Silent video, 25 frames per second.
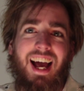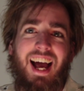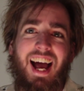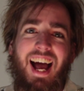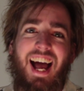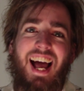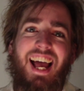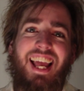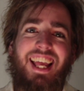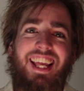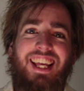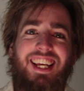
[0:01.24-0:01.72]

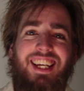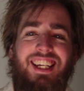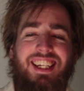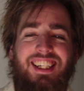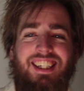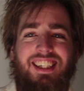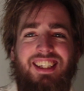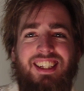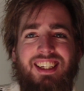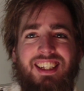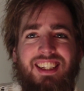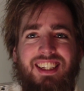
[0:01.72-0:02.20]
Hi!
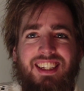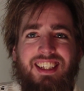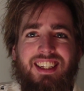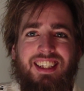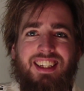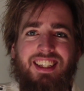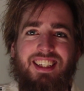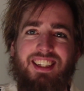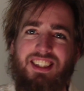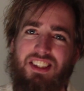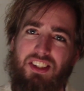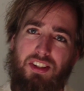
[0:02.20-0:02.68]

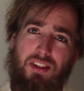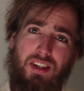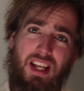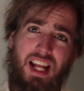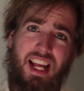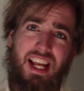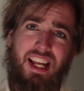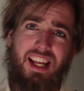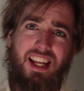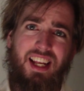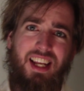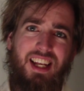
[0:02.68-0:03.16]

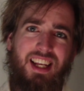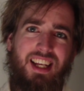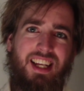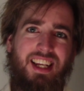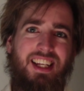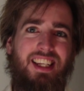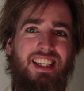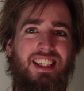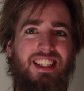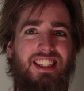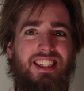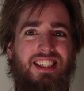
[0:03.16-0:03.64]
Today
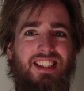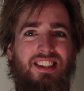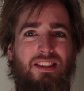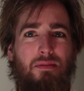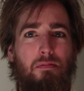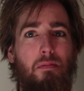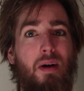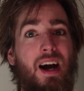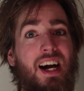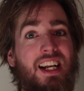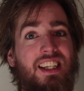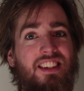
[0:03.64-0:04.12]
it is
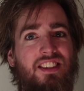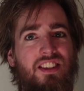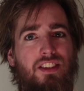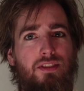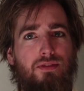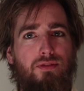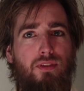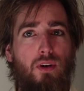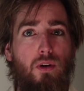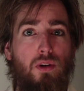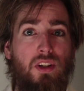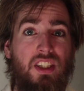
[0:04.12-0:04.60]
March
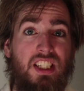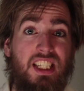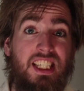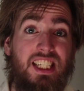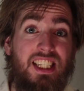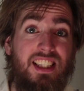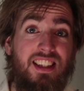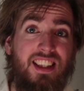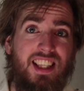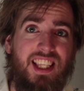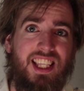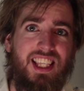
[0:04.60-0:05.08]

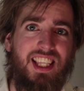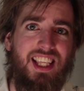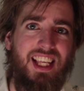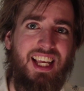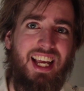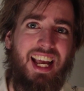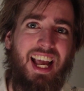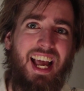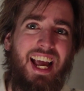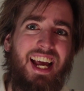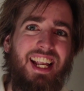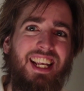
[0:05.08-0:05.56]
14th
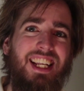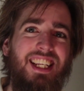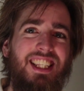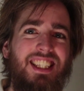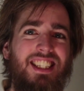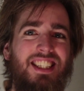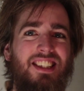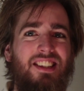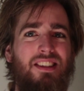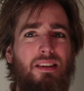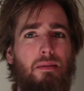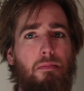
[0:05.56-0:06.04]
and
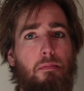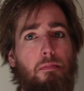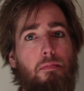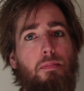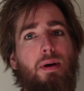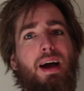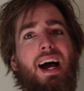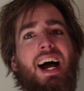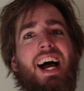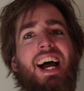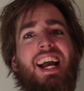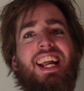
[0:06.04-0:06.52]
it's
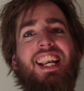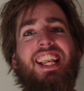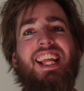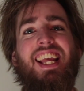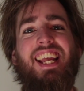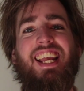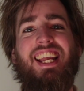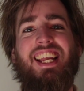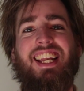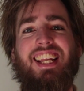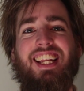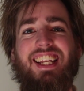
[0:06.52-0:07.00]
Pi
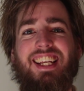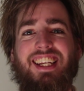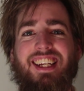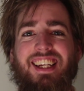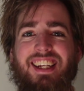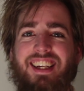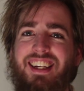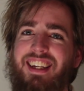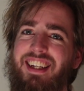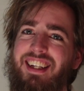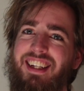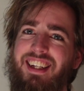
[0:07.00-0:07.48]
Day.
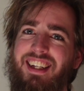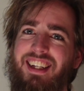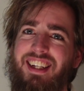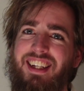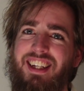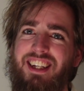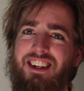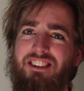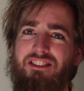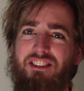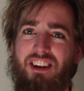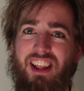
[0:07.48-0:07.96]

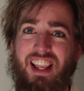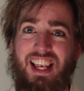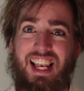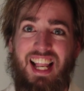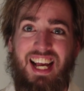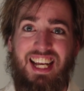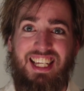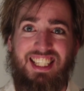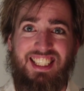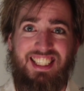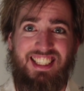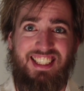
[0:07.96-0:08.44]
For the
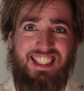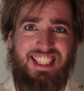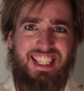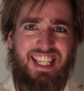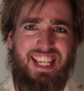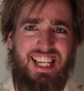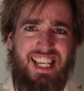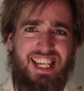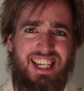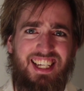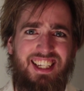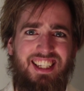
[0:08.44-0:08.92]
last
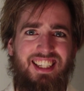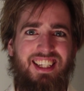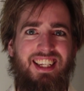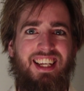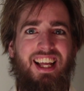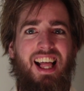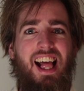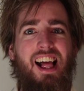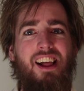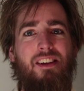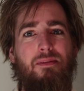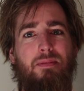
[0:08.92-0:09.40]
year
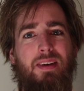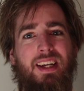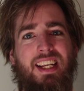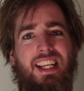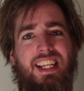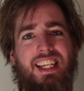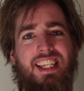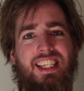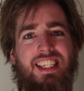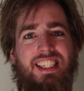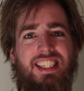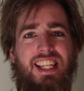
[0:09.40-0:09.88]
I made
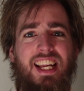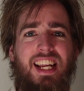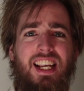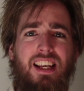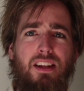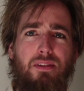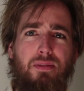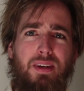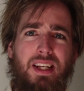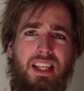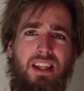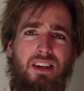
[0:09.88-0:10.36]
a
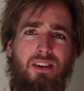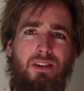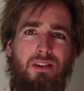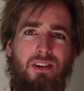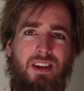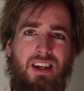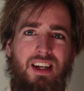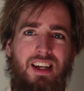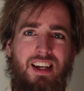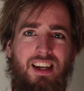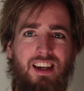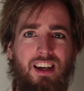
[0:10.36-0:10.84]
daily
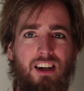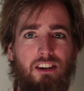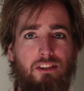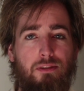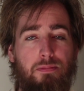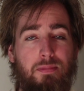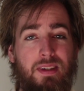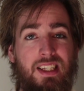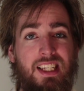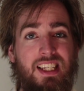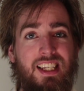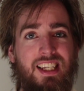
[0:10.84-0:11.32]
video
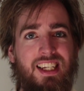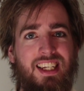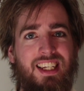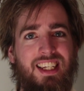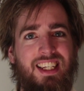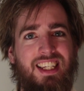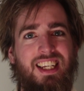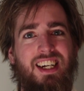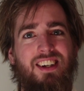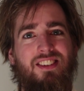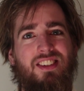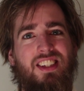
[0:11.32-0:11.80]
of me
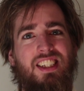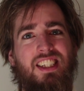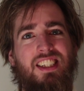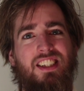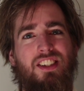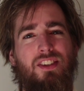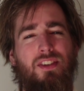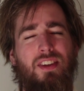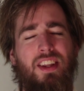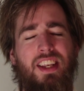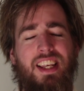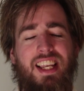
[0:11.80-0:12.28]
counting
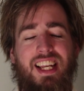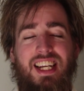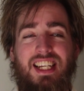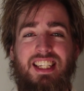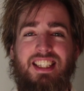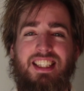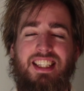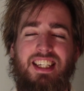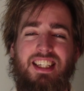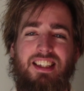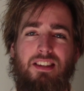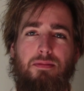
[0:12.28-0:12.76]
to the
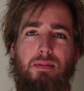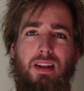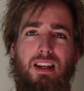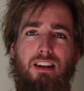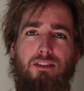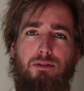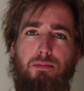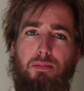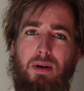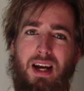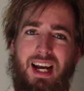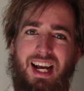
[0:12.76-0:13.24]
next decimal
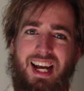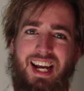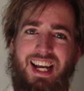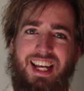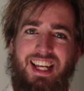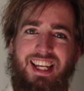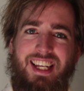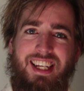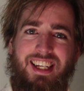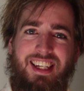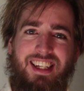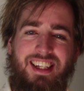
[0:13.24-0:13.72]
of
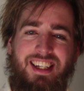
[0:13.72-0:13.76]
pi.